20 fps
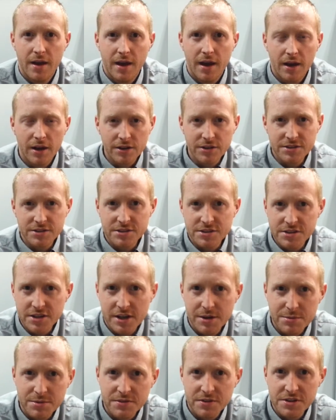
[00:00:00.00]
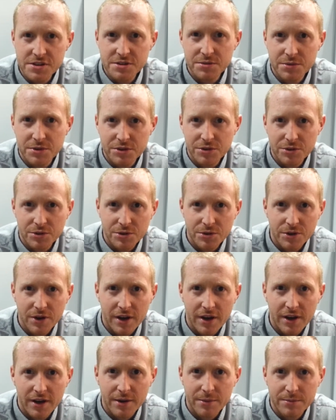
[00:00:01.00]
Hello, this is James Fisher with your
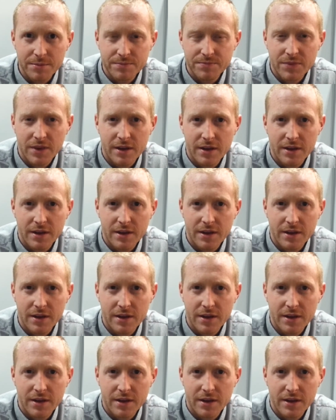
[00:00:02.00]
um,